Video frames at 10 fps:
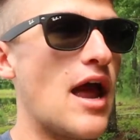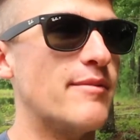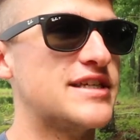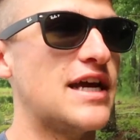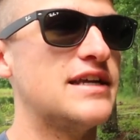
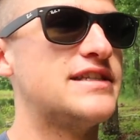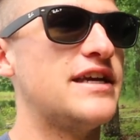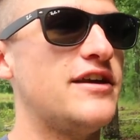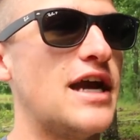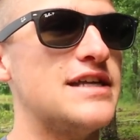I'm excited to
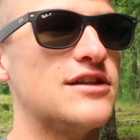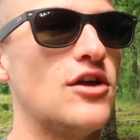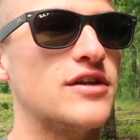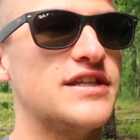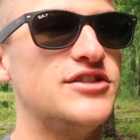take you guys
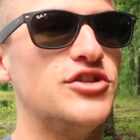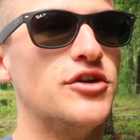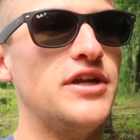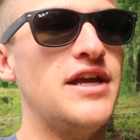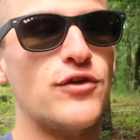along this journey.